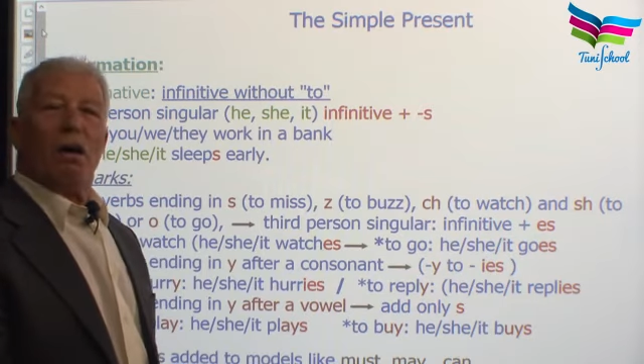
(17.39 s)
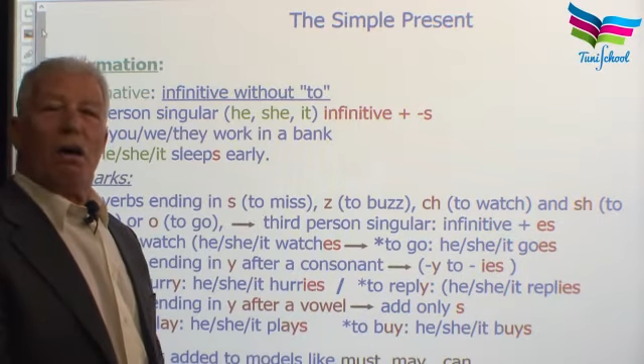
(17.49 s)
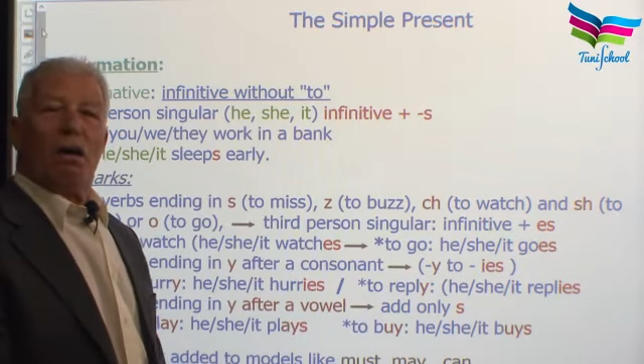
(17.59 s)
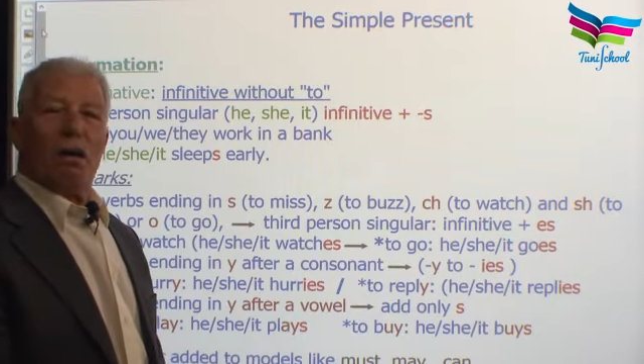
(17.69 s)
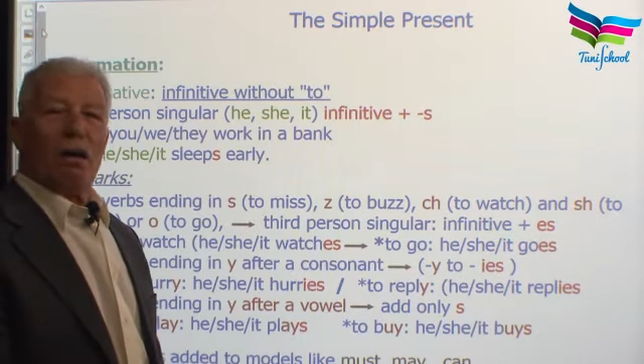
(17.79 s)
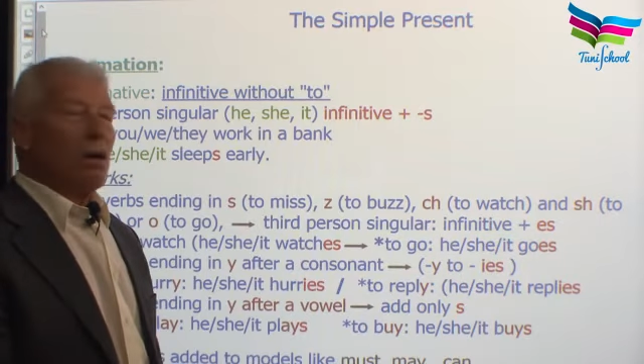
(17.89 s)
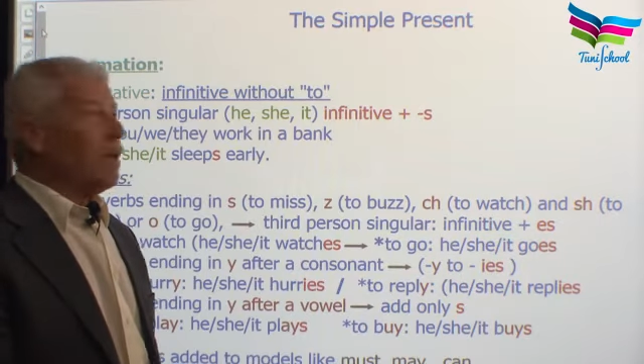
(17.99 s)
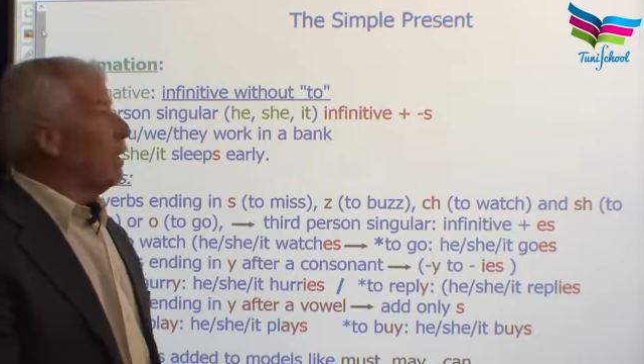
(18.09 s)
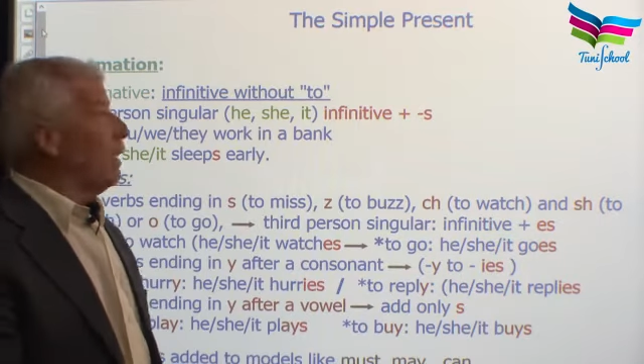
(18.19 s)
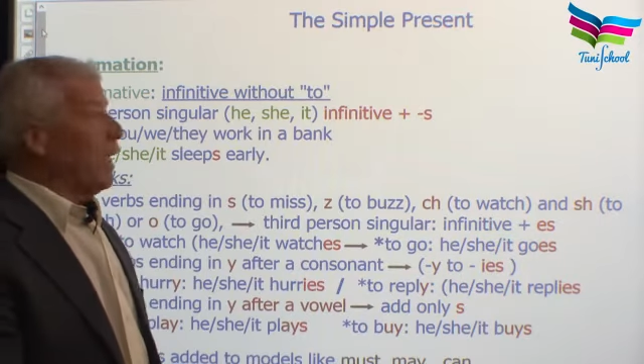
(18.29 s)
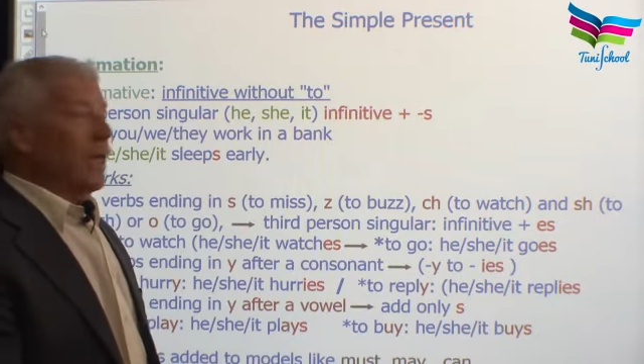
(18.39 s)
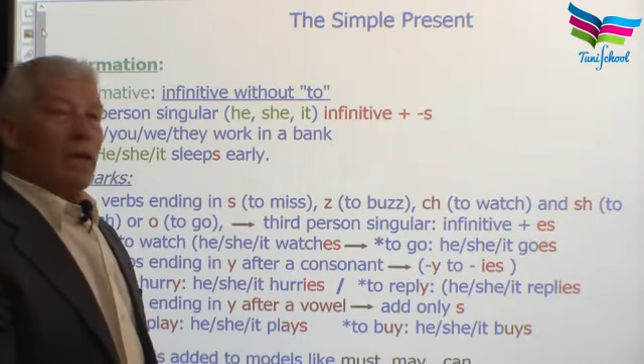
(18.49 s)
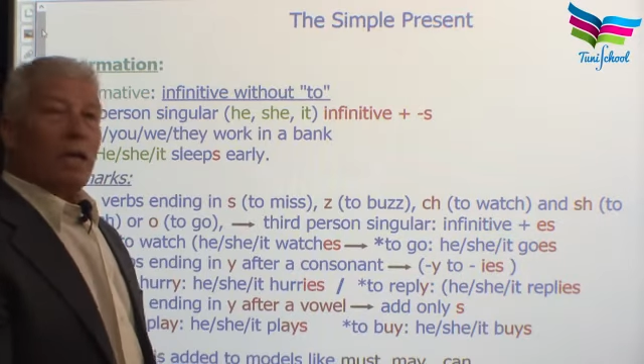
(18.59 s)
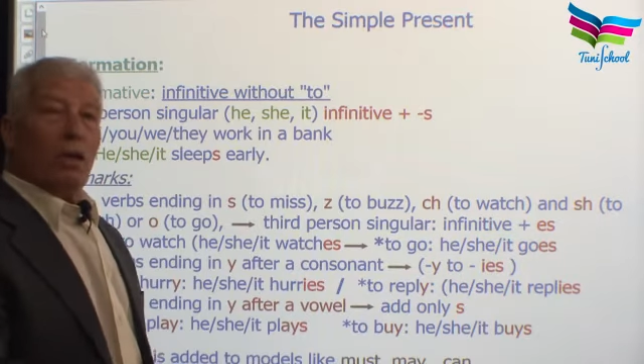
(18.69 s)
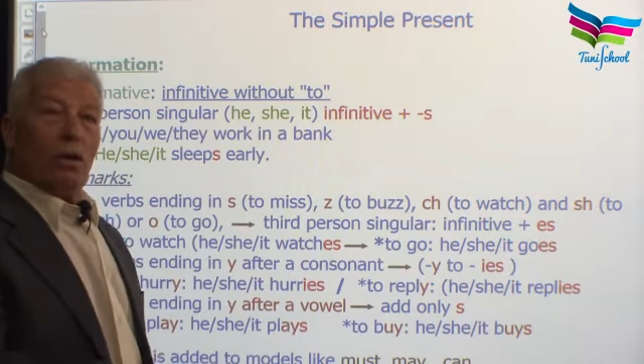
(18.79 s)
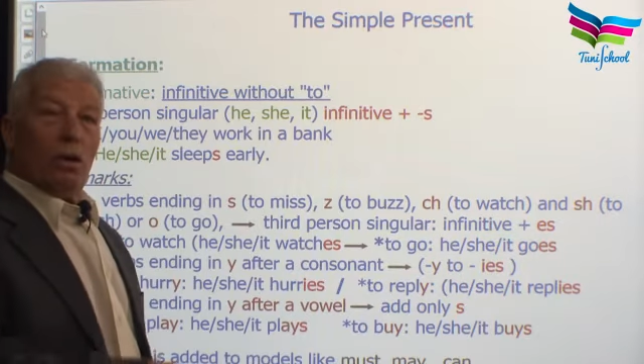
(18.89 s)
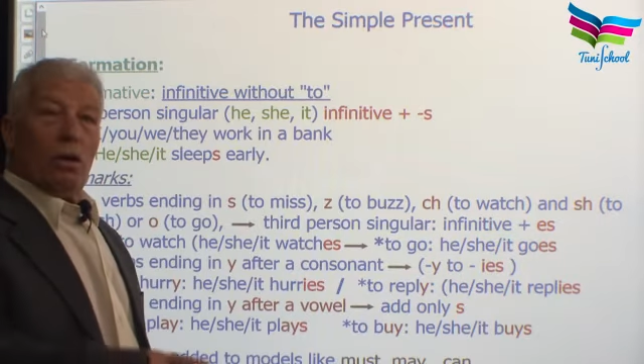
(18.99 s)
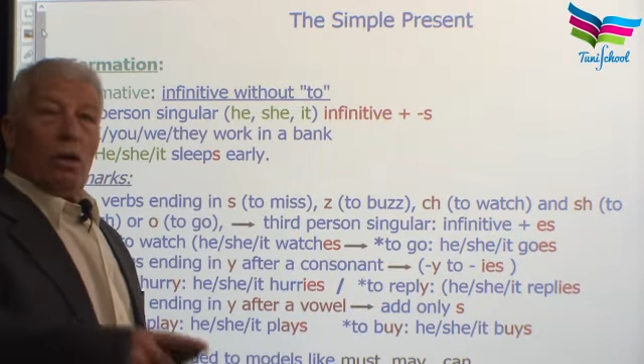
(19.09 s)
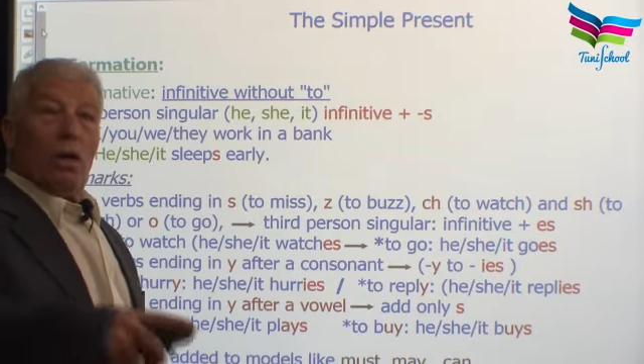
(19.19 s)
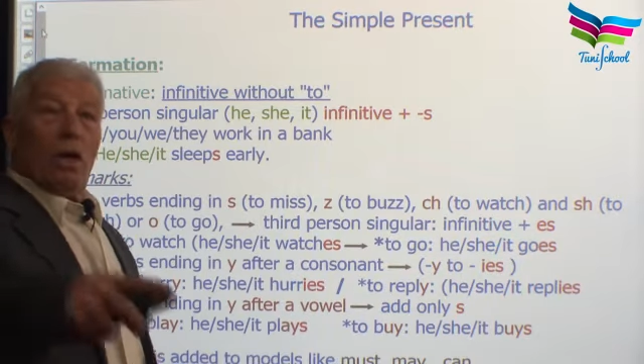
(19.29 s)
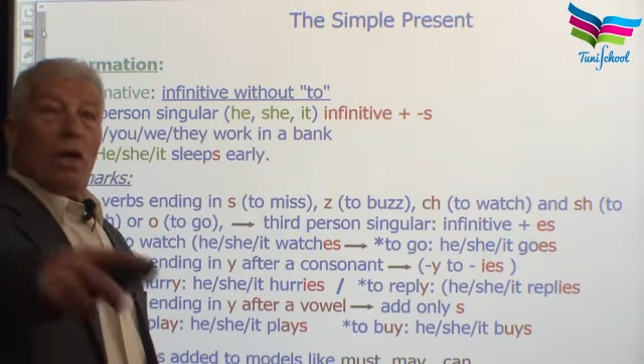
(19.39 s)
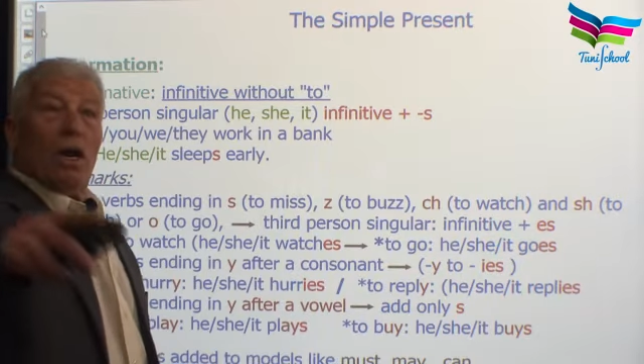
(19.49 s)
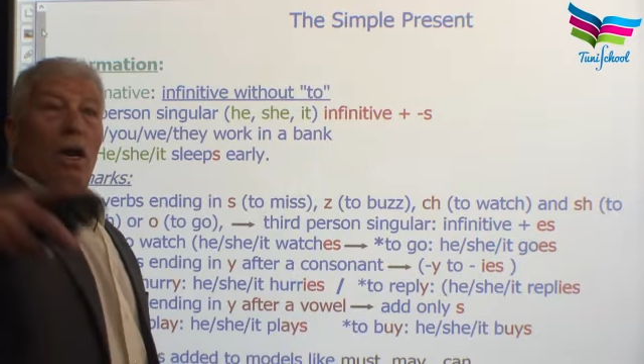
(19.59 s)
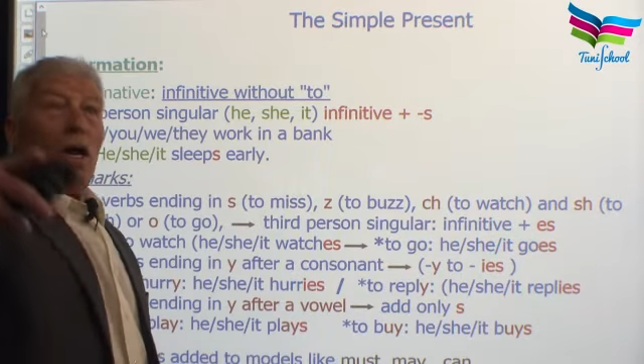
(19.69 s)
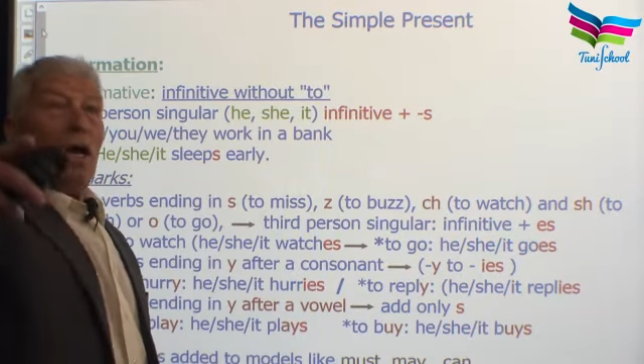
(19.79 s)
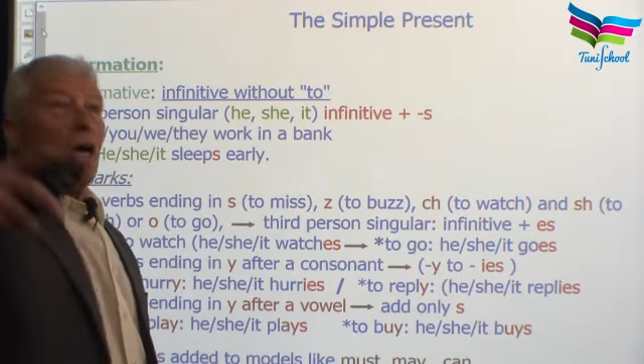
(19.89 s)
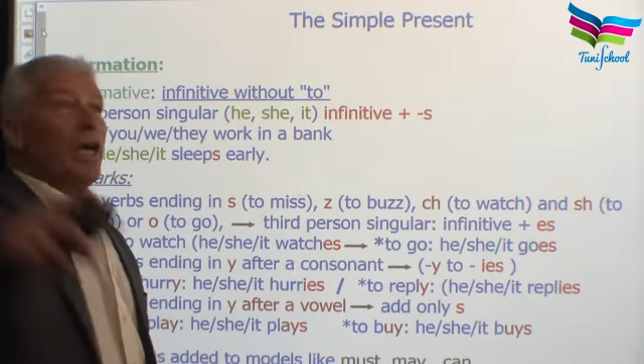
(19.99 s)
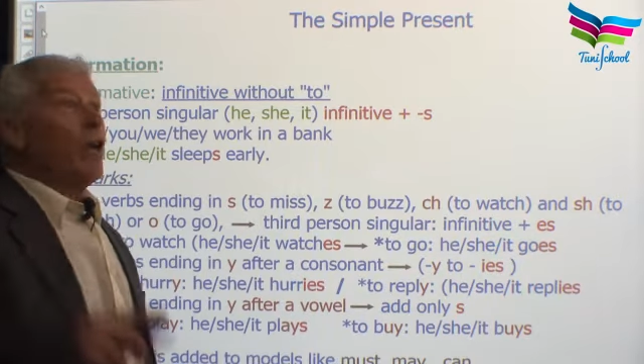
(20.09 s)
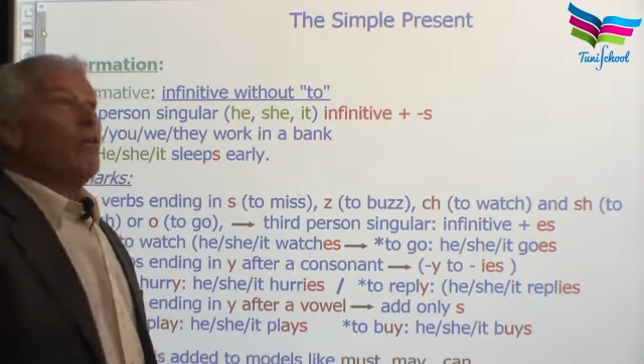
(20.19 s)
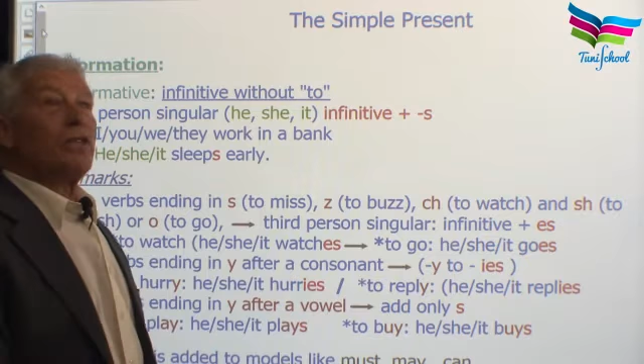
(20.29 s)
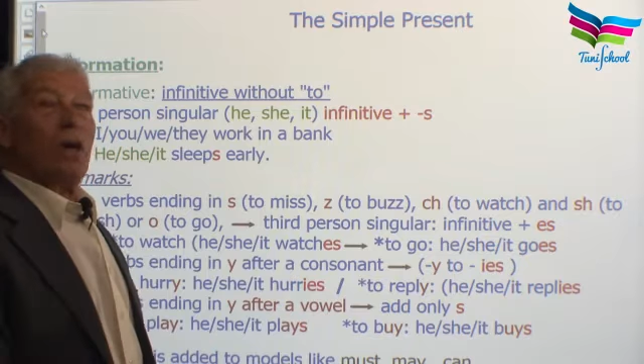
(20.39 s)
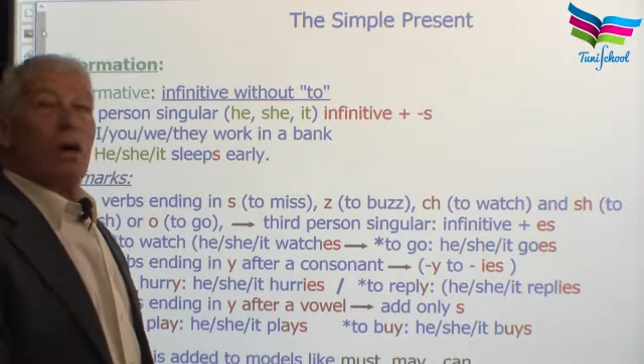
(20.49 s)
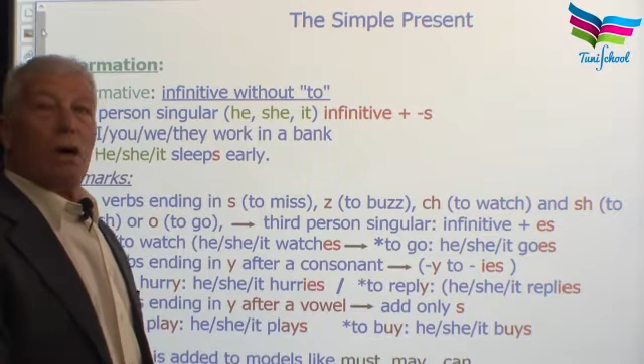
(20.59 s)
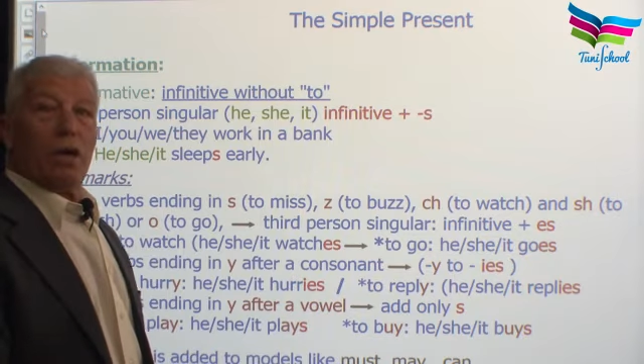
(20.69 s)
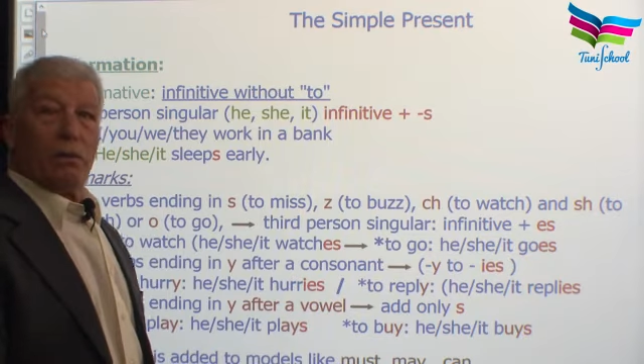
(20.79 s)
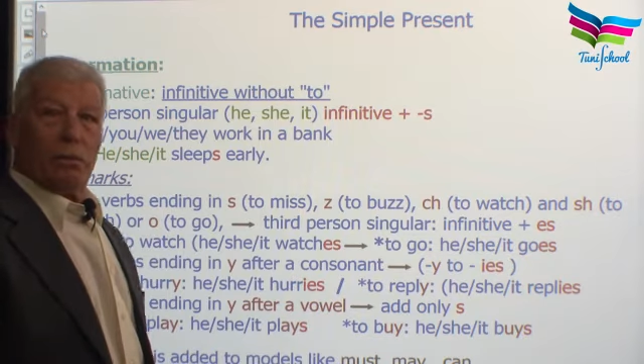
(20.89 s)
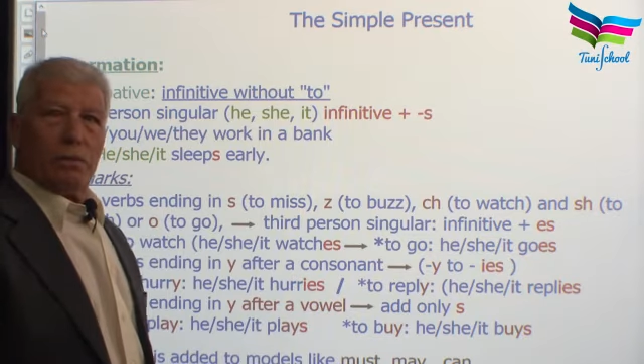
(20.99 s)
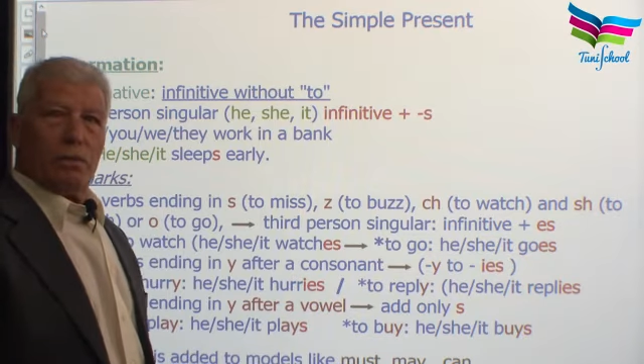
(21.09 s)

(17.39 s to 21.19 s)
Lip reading: are in the line of time.